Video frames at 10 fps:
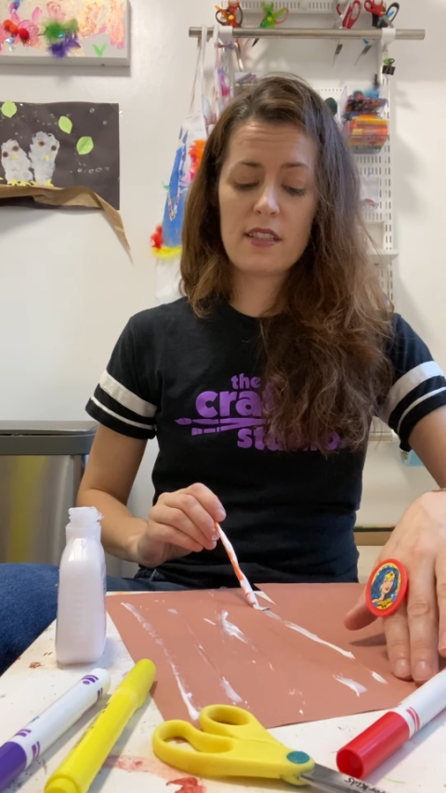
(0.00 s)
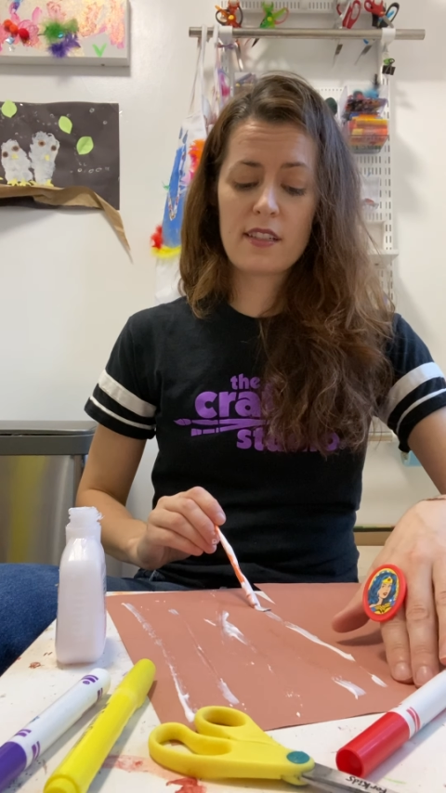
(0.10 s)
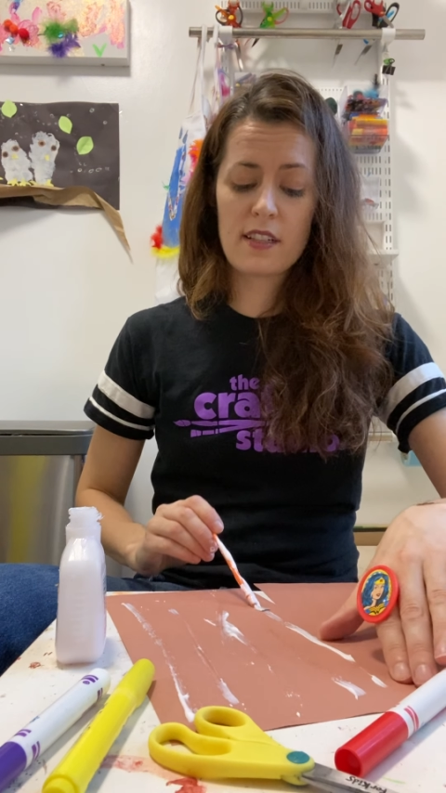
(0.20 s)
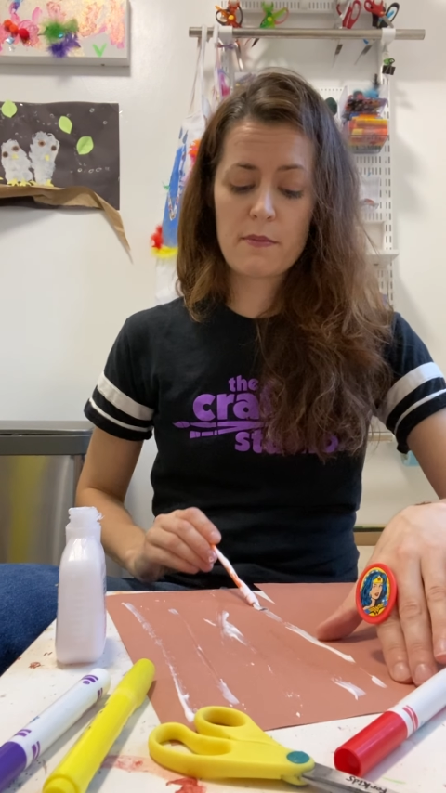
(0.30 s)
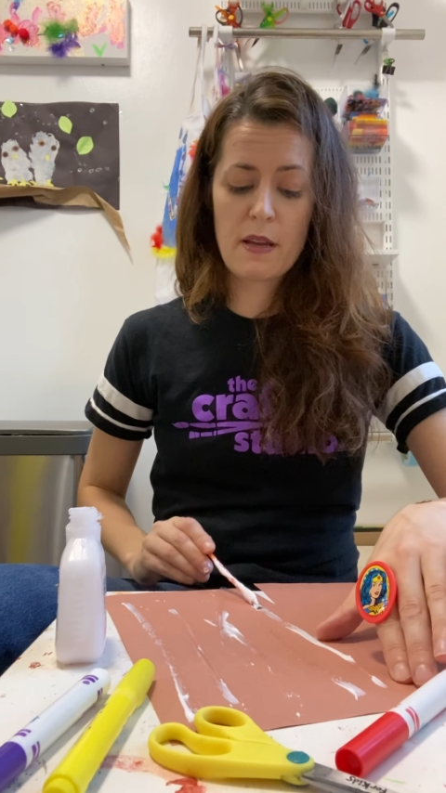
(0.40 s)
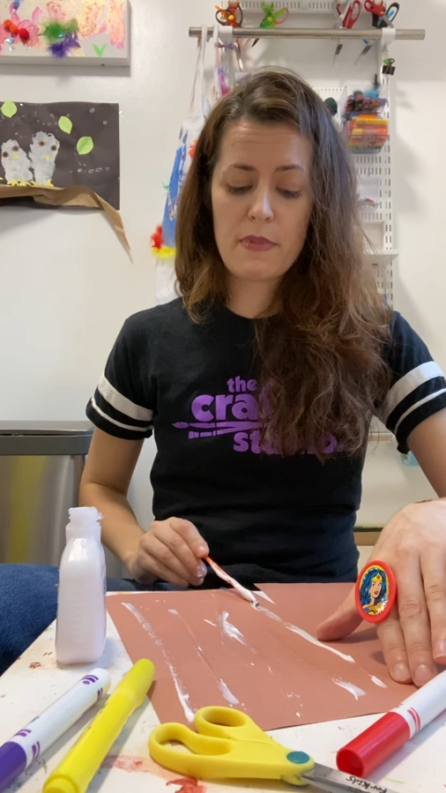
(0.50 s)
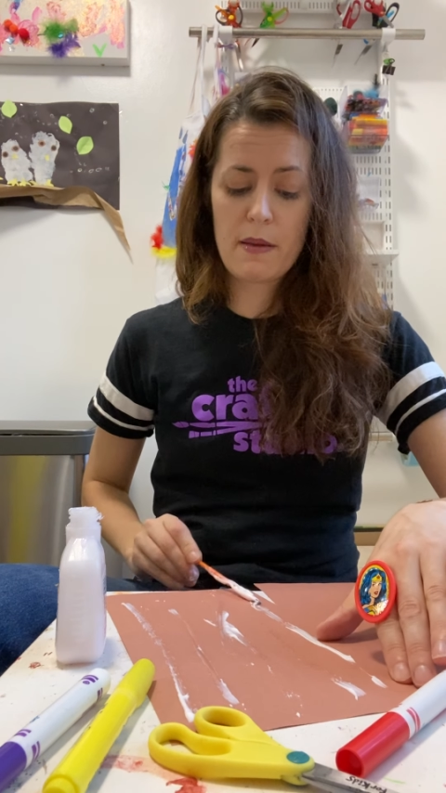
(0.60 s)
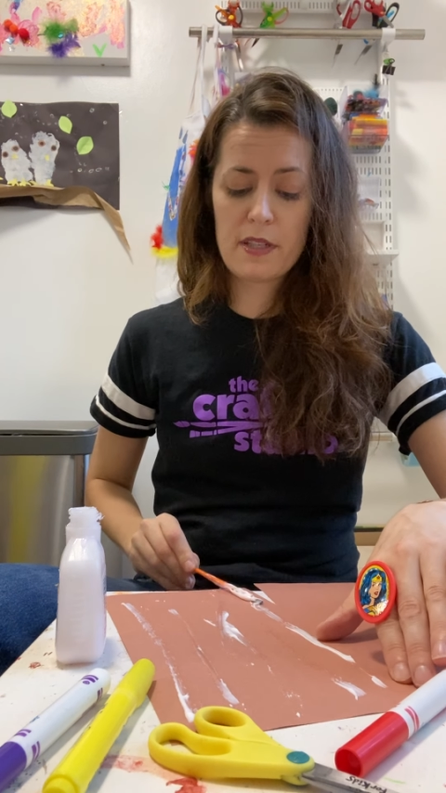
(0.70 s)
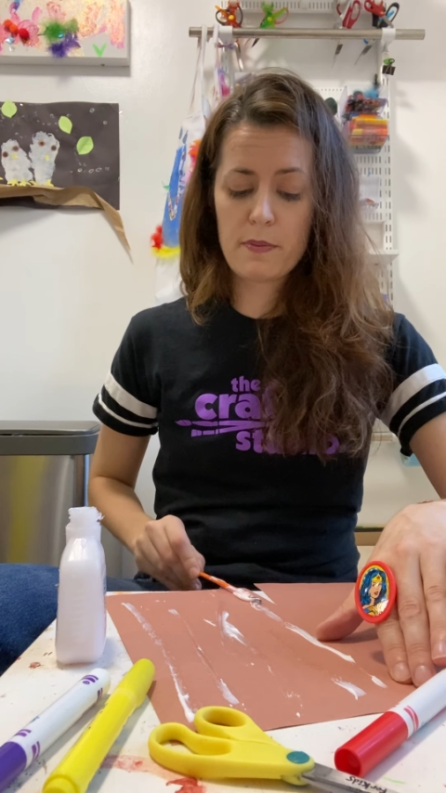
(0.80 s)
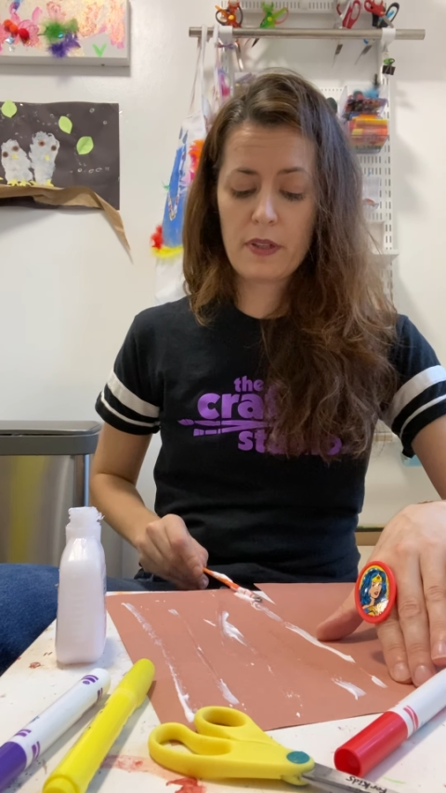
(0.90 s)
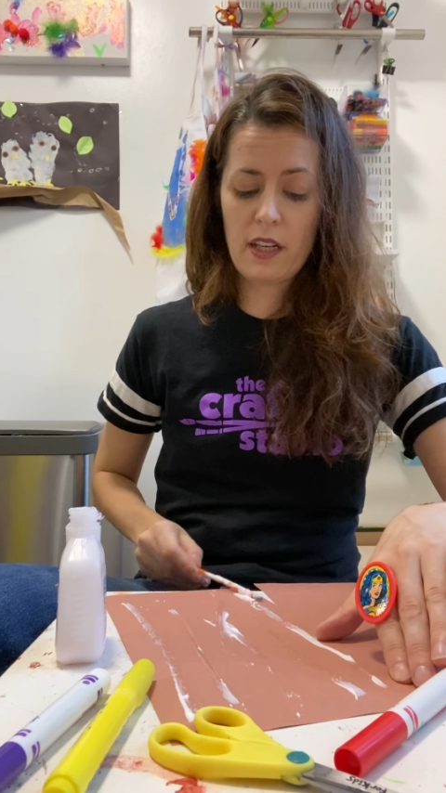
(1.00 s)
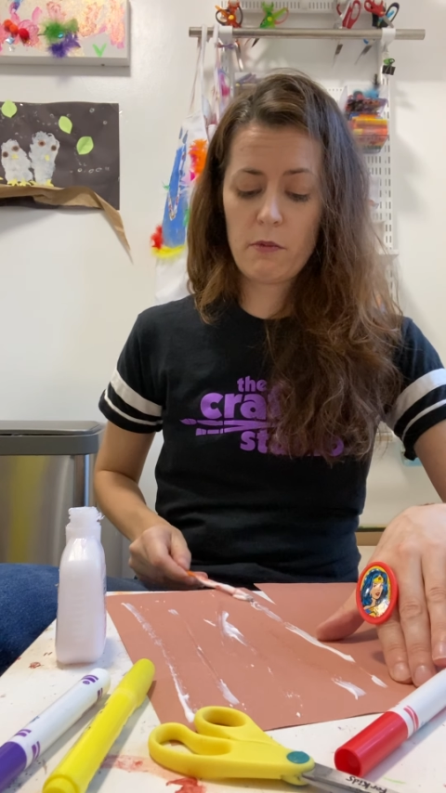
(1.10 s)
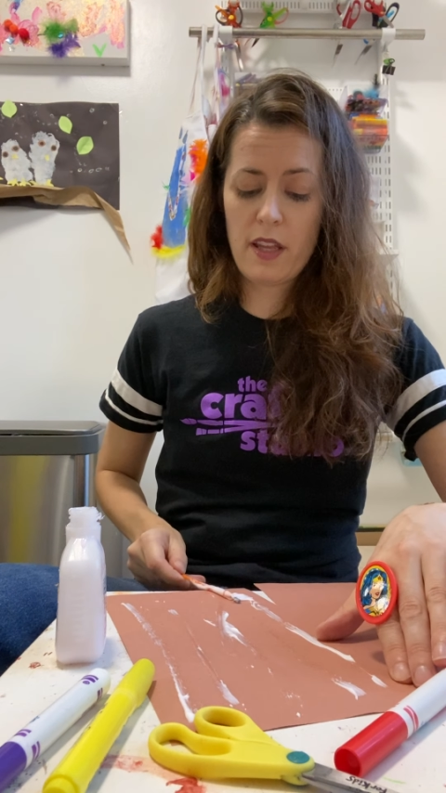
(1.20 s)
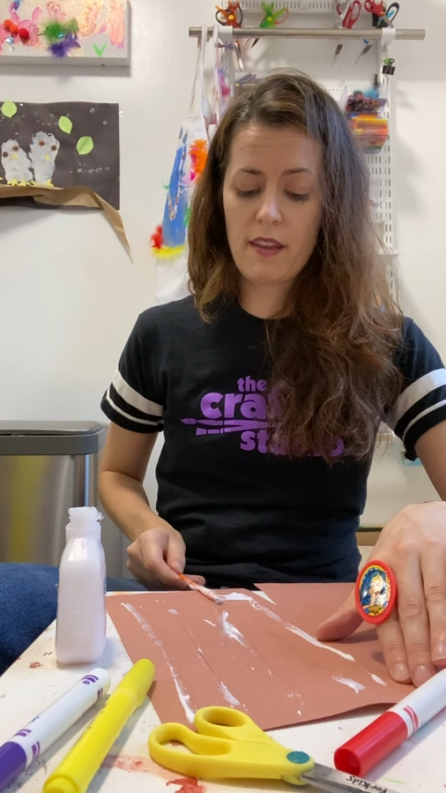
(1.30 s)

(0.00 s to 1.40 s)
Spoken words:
it's because my baby's playing with